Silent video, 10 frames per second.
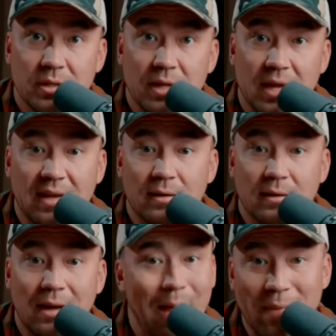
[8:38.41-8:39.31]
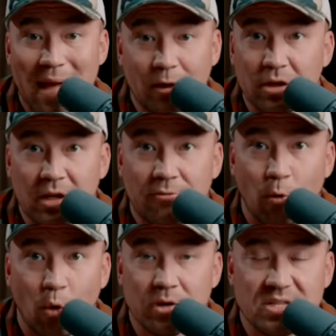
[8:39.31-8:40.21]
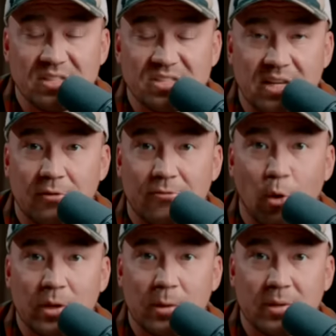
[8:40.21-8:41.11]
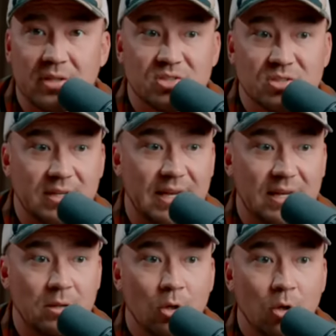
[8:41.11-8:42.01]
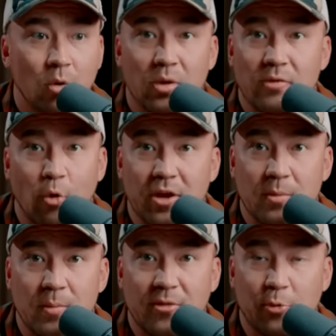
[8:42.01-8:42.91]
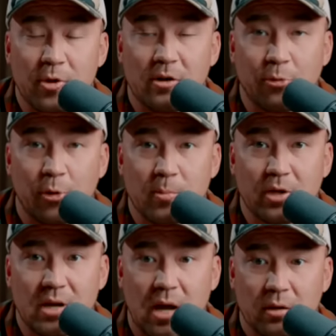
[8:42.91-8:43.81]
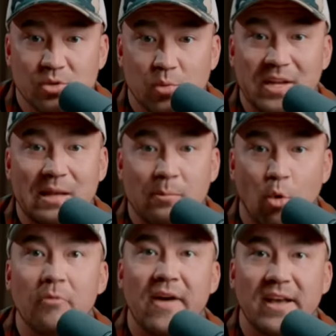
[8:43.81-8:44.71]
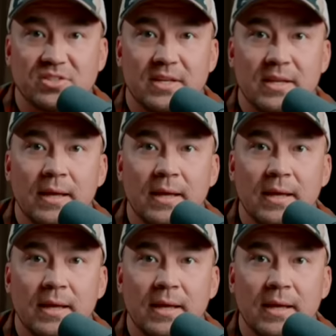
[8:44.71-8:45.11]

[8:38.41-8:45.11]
And I'm not looking forward to this thing unfolding because, again, we've already committed $330 million. We're getting more invested.